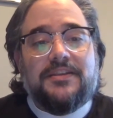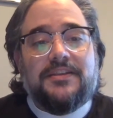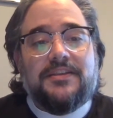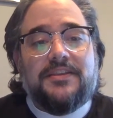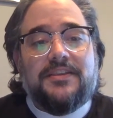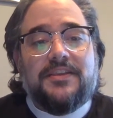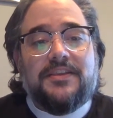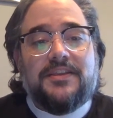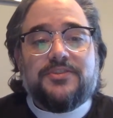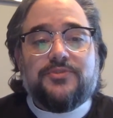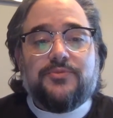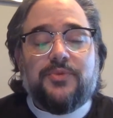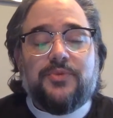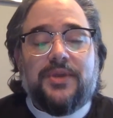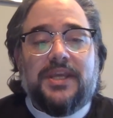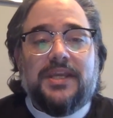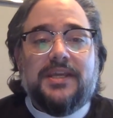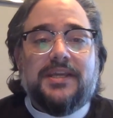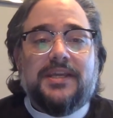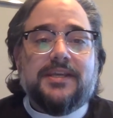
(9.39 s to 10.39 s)
This
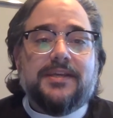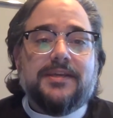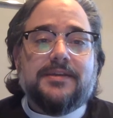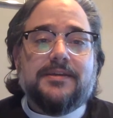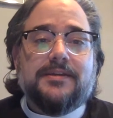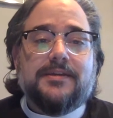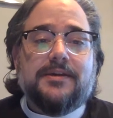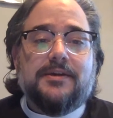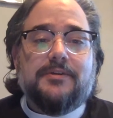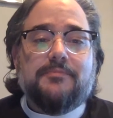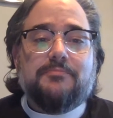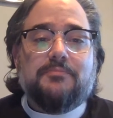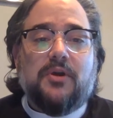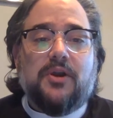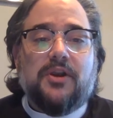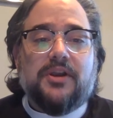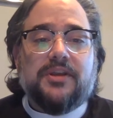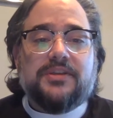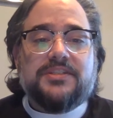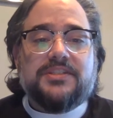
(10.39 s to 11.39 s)
week
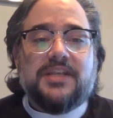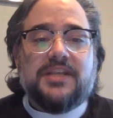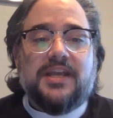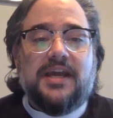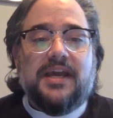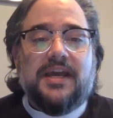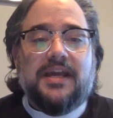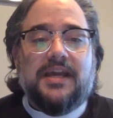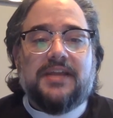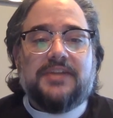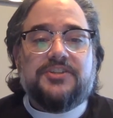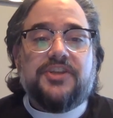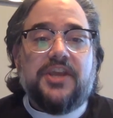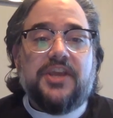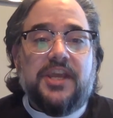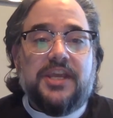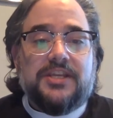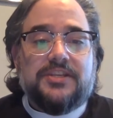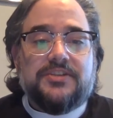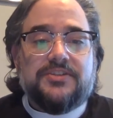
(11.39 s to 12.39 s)
marks a
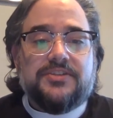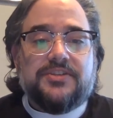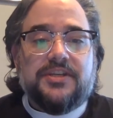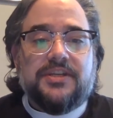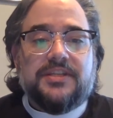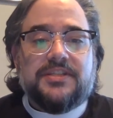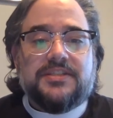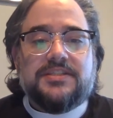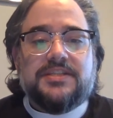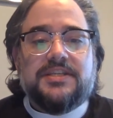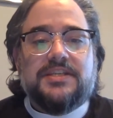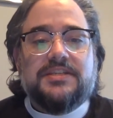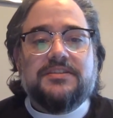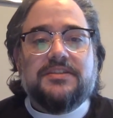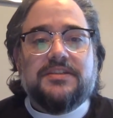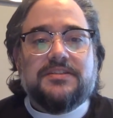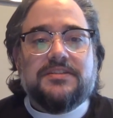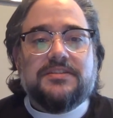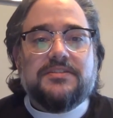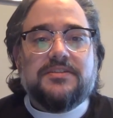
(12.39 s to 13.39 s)
change in
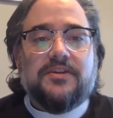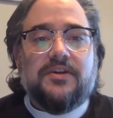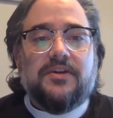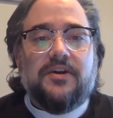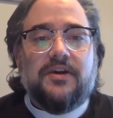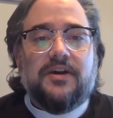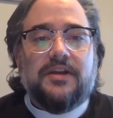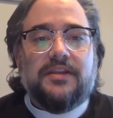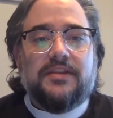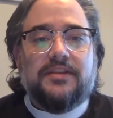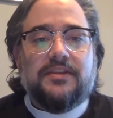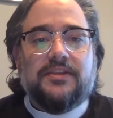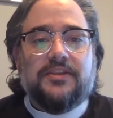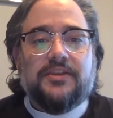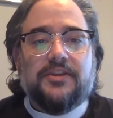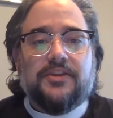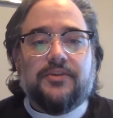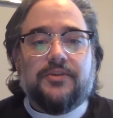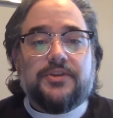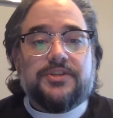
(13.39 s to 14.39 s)
seasons on
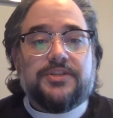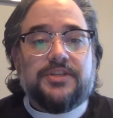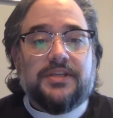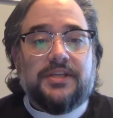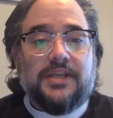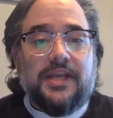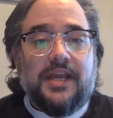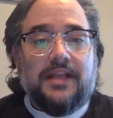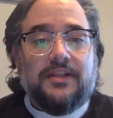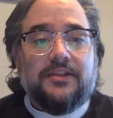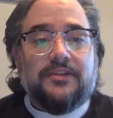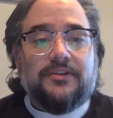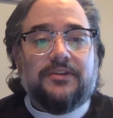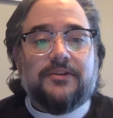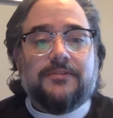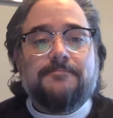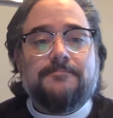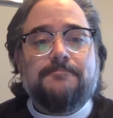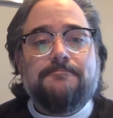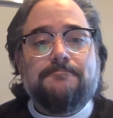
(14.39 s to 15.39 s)
the Christian
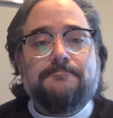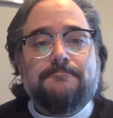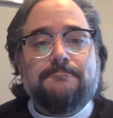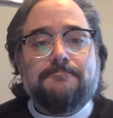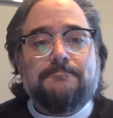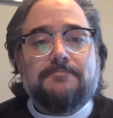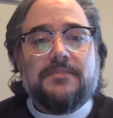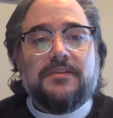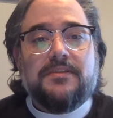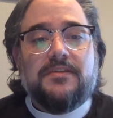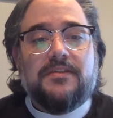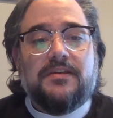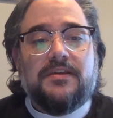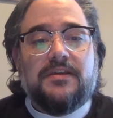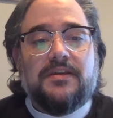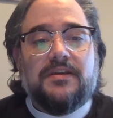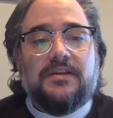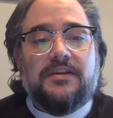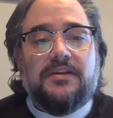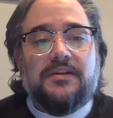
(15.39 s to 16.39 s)
calendar.
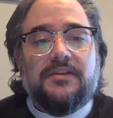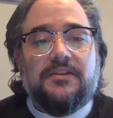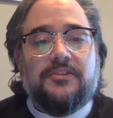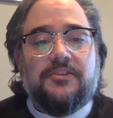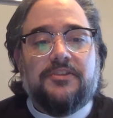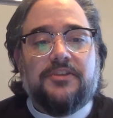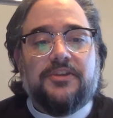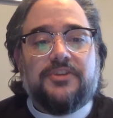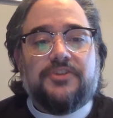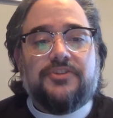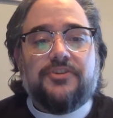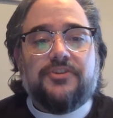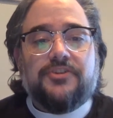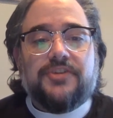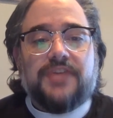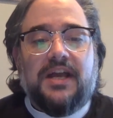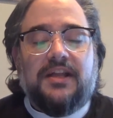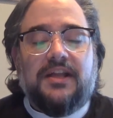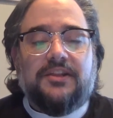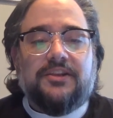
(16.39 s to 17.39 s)
The church
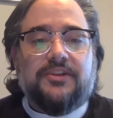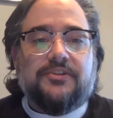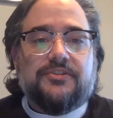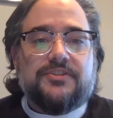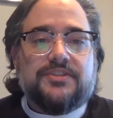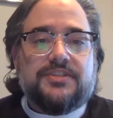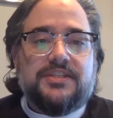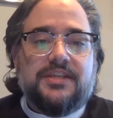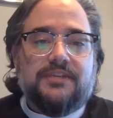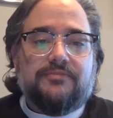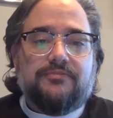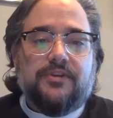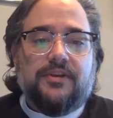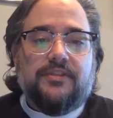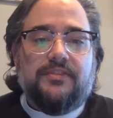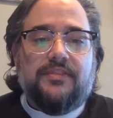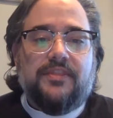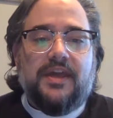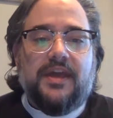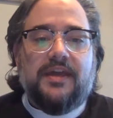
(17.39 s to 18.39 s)
calendar is
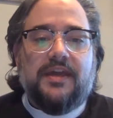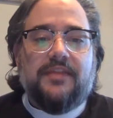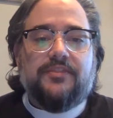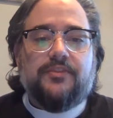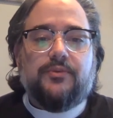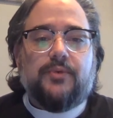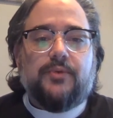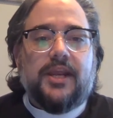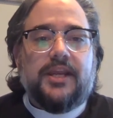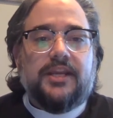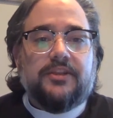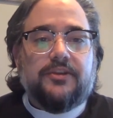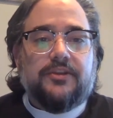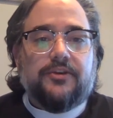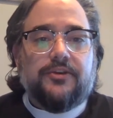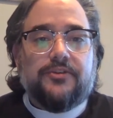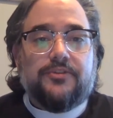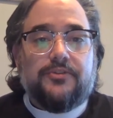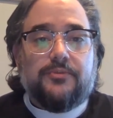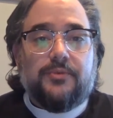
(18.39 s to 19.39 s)
different than the
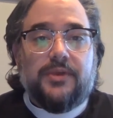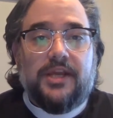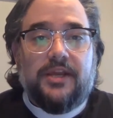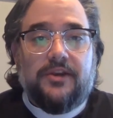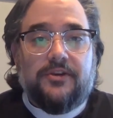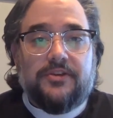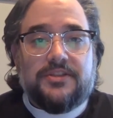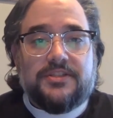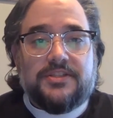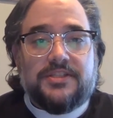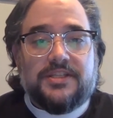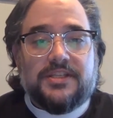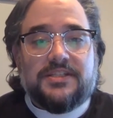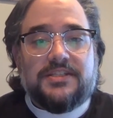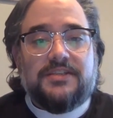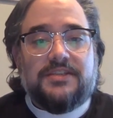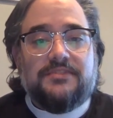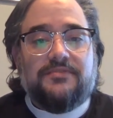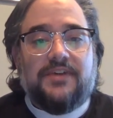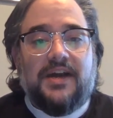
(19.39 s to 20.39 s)
regular
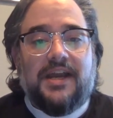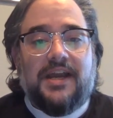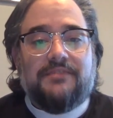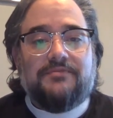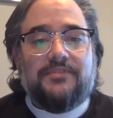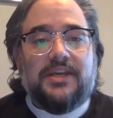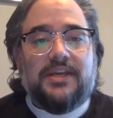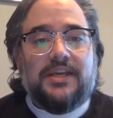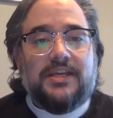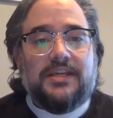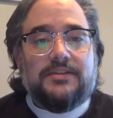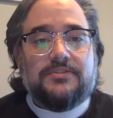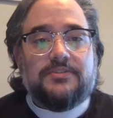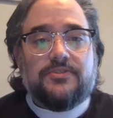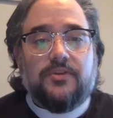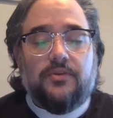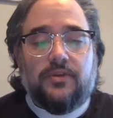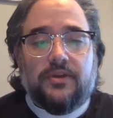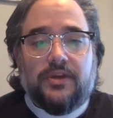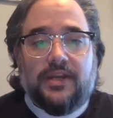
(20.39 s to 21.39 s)
365-day
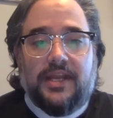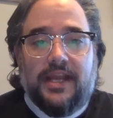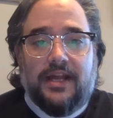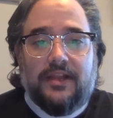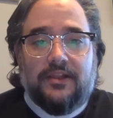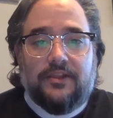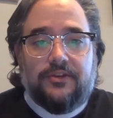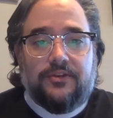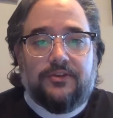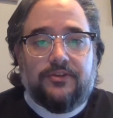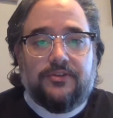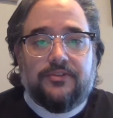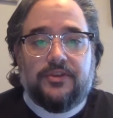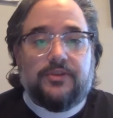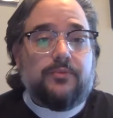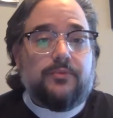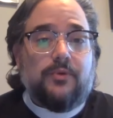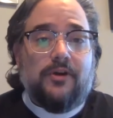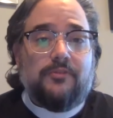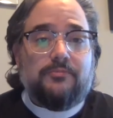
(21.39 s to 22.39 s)
solar calendar, the
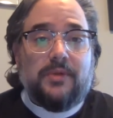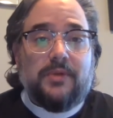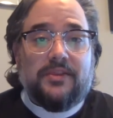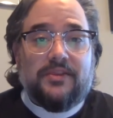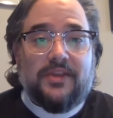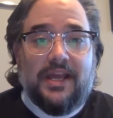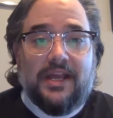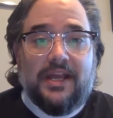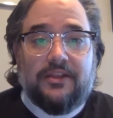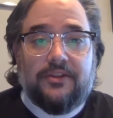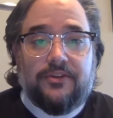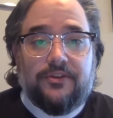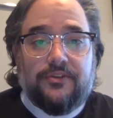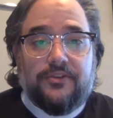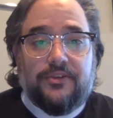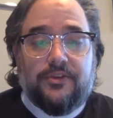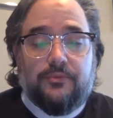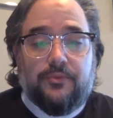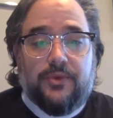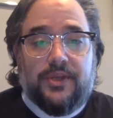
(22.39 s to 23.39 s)
12-month calendar
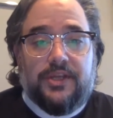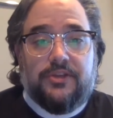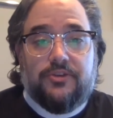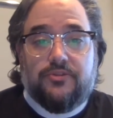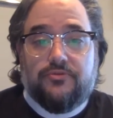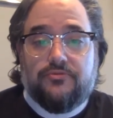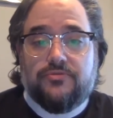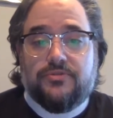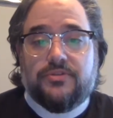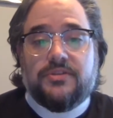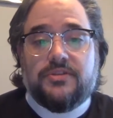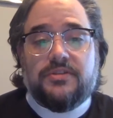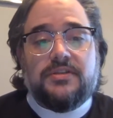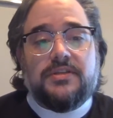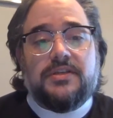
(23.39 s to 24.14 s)
that we use.